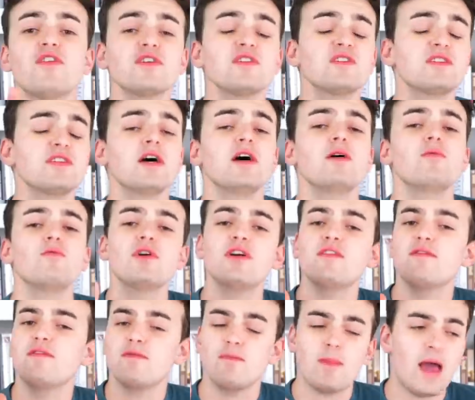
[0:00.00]
First up, we
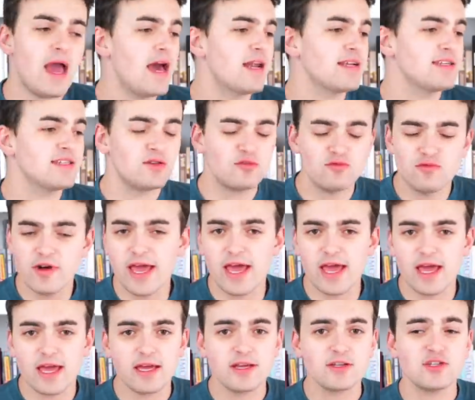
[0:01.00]
have Addison
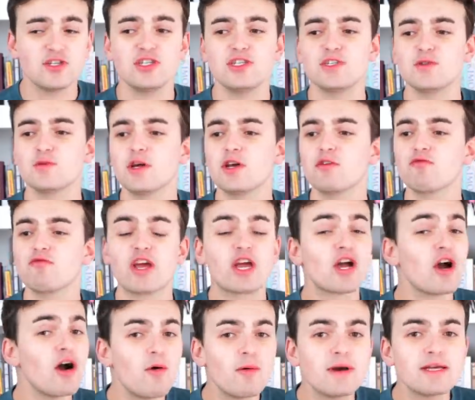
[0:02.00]
Rae, and she is wearing
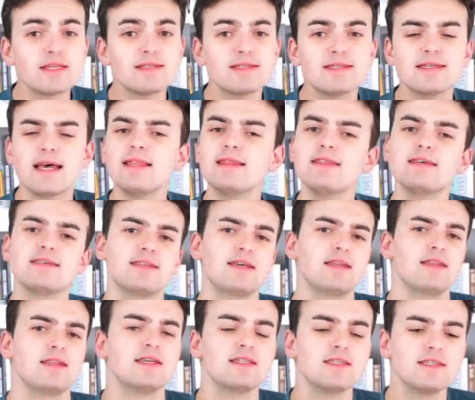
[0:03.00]
Rick Owens. And
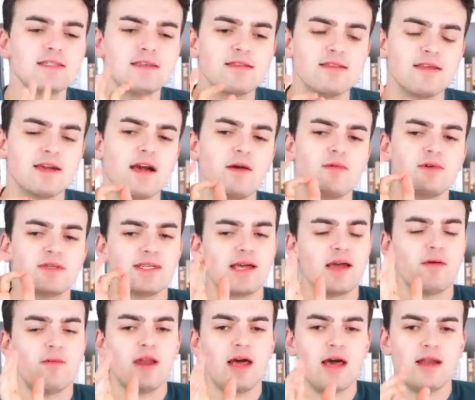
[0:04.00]
listen, this is the thing I will
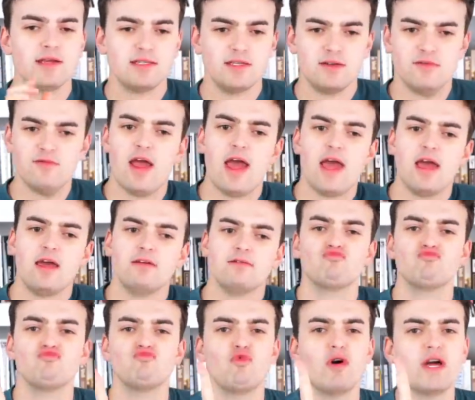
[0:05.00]
say about Addison Rae.
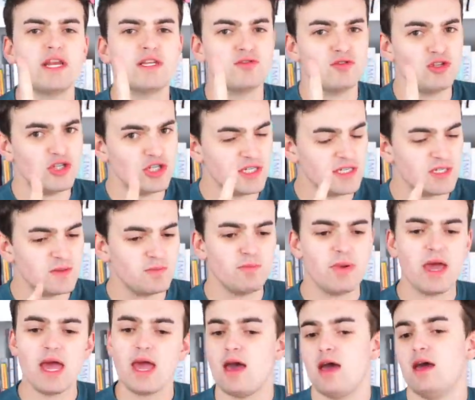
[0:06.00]
When she is
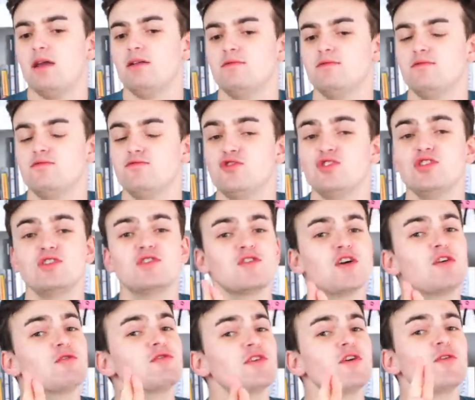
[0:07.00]
bad, she is
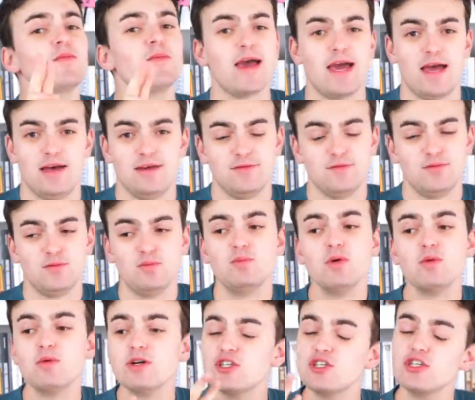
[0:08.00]
oh so bad.
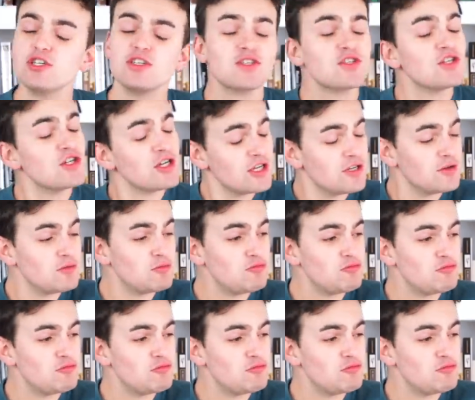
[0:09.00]
But when she is good,